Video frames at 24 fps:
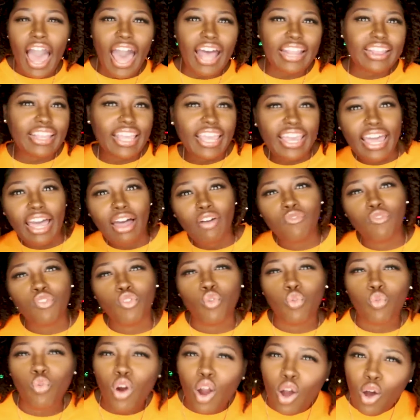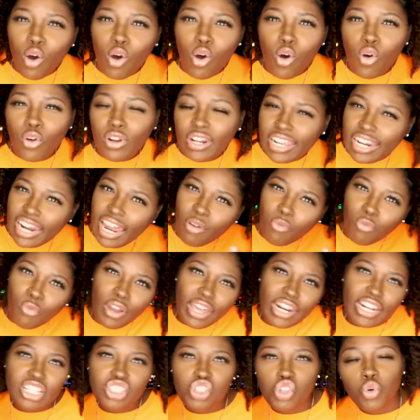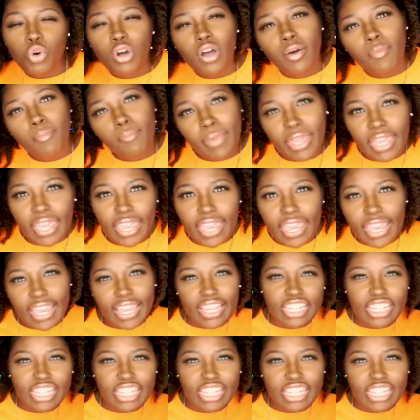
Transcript: I think I'm grown and I'm ready to commit,